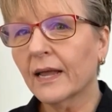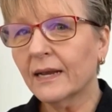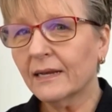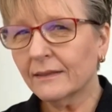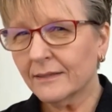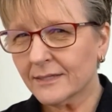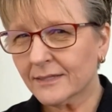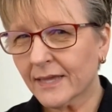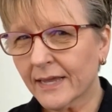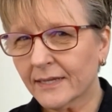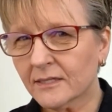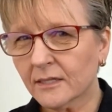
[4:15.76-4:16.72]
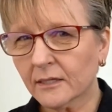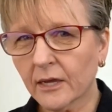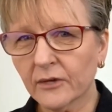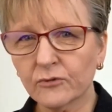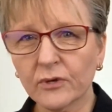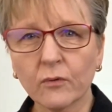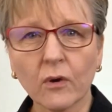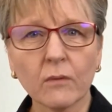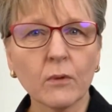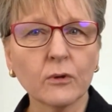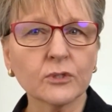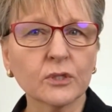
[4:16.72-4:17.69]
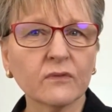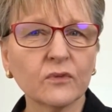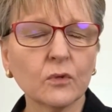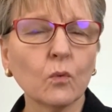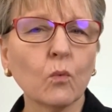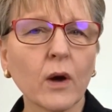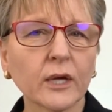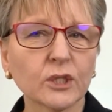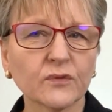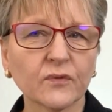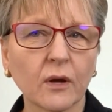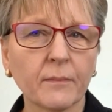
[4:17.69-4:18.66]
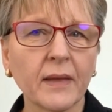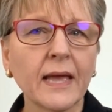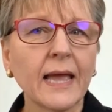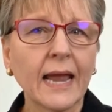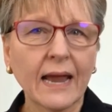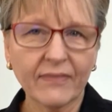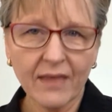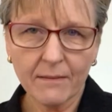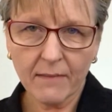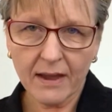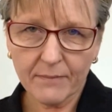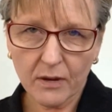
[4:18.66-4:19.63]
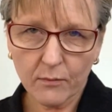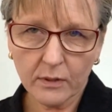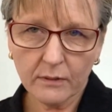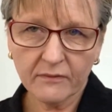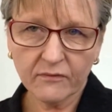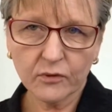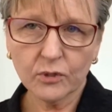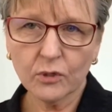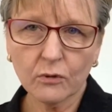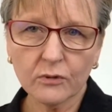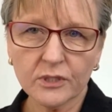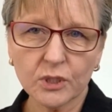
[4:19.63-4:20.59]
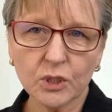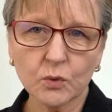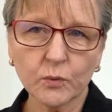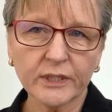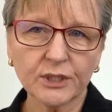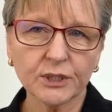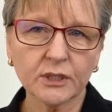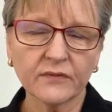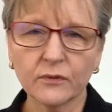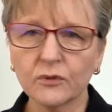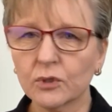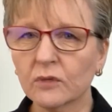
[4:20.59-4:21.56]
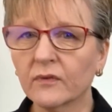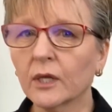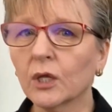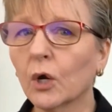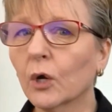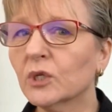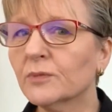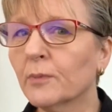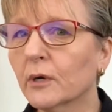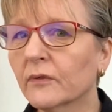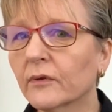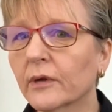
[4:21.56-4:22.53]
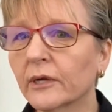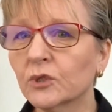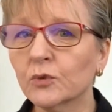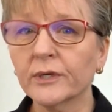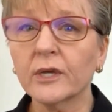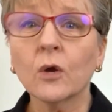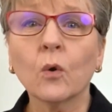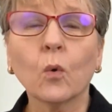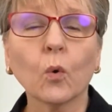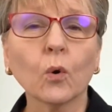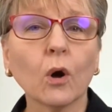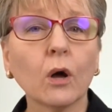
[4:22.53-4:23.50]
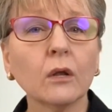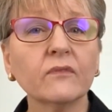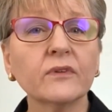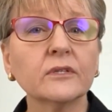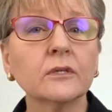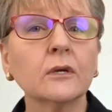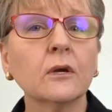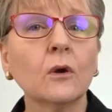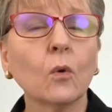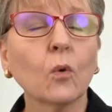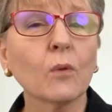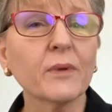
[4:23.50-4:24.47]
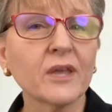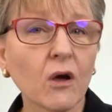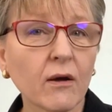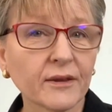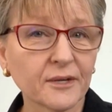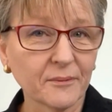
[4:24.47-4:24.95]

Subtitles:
in this case, the country where most of you watch from, and that might be relevant for your situation if you serve a large part of the country, or all of it, or beyond.